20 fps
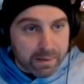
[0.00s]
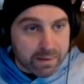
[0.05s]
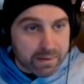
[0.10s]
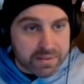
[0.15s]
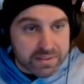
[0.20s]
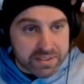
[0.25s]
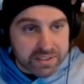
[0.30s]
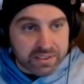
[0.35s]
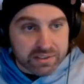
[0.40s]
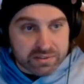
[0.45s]

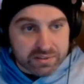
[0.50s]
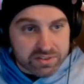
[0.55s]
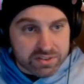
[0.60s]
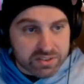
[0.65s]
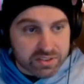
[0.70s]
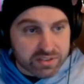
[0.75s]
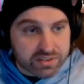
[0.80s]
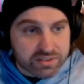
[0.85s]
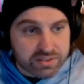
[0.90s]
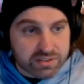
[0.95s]
Deacon to
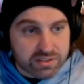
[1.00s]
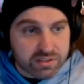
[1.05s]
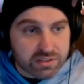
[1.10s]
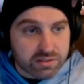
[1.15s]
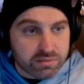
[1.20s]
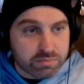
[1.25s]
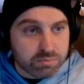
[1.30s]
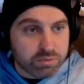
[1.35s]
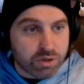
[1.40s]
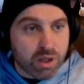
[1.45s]
60,
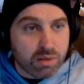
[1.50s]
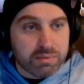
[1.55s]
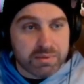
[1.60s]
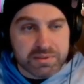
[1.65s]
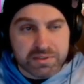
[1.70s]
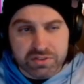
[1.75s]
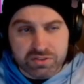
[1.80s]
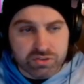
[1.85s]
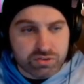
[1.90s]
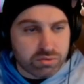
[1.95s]
probably
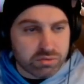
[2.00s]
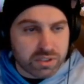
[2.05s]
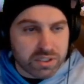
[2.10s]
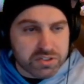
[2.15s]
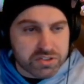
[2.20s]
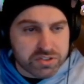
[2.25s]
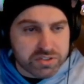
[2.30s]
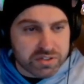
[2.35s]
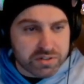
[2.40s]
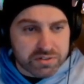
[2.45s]
these 2
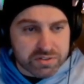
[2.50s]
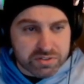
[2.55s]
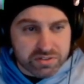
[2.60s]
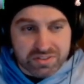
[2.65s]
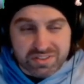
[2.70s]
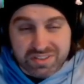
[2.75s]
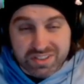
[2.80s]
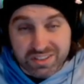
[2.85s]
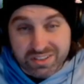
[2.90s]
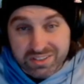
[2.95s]
legendaries to
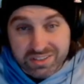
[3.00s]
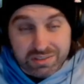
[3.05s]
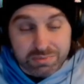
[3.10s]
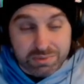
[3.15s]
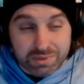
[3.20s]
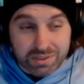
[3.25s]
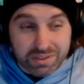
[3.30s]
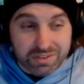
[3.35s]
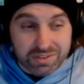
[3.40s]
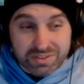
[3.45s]
60,
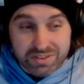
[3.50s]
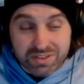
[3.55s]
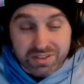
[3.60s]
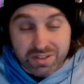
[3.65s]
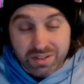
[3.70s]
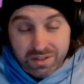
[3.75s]
because